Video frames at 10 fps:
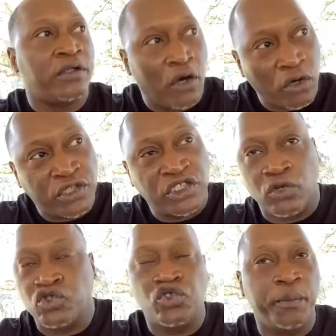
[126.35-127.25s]
on
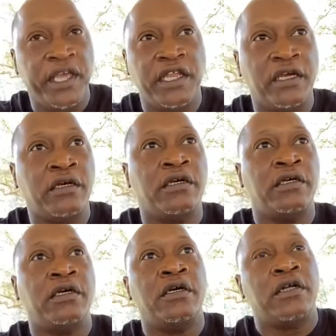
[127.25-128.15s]
social media
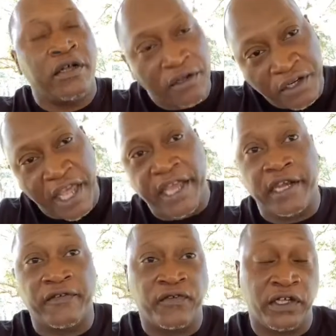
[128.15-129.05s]

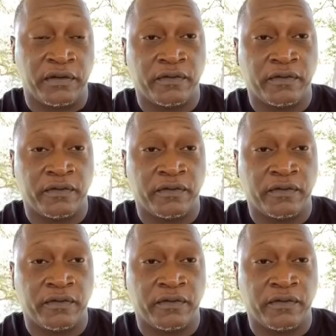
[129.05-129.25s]
negatively.